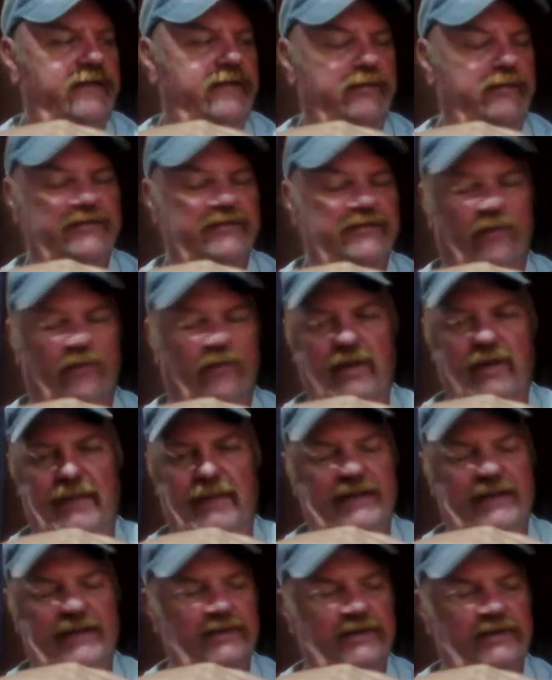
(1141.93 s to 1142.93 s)
40
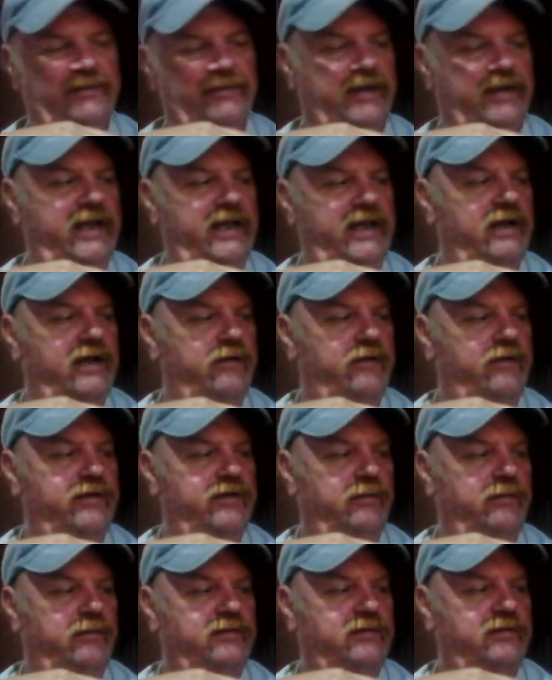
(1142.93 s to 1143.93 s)
pesos per kilo and you
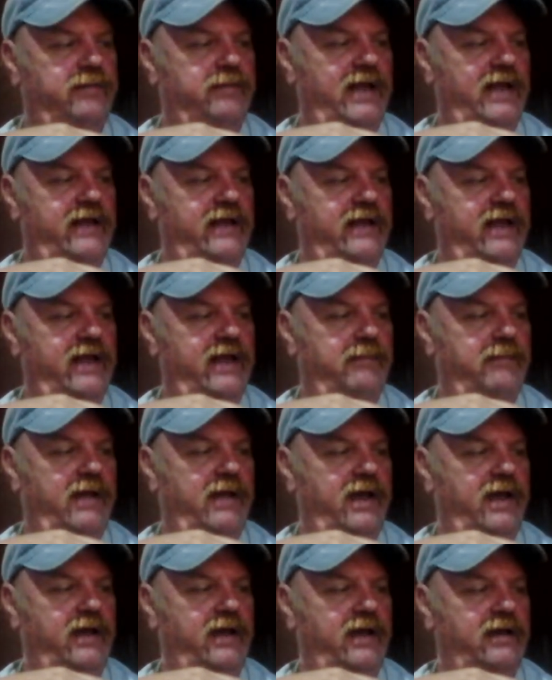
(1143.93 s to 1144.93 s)
multiply that
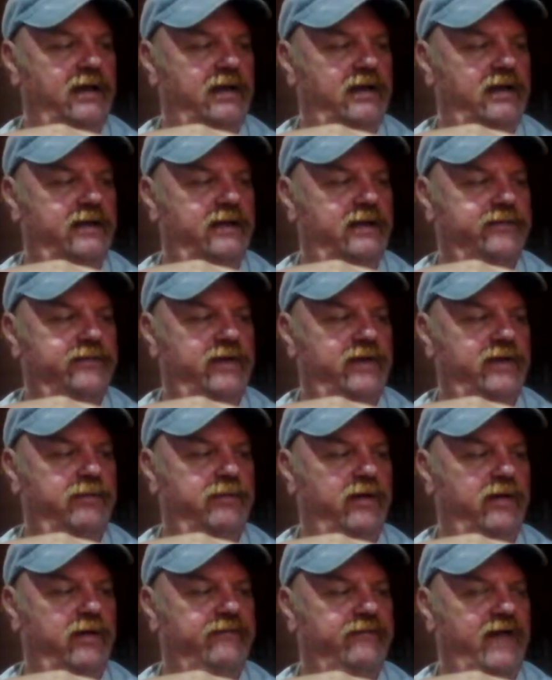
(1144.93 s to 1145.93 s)
by
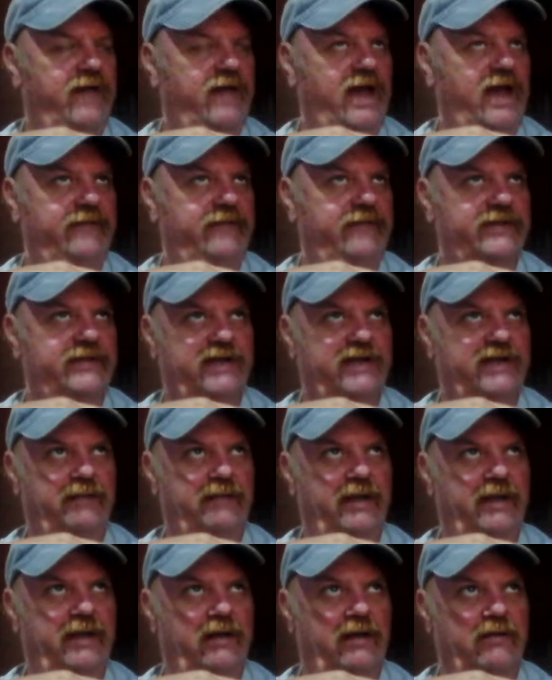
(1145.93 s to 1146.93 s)
3.5, that's going to be
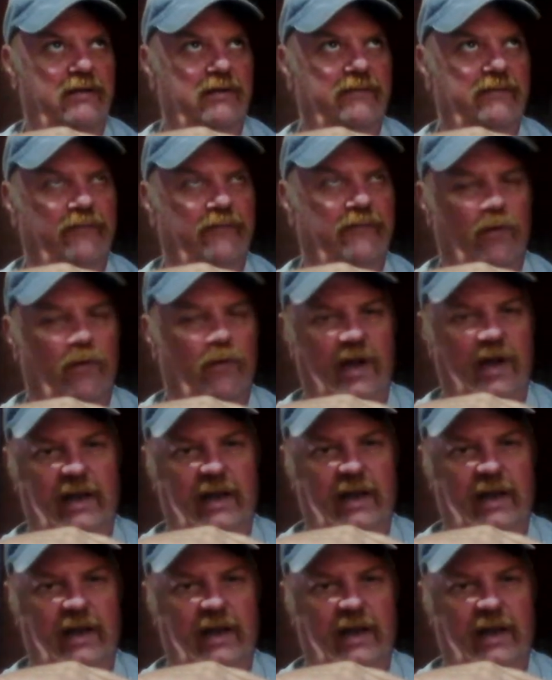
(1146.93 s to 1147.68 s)
140.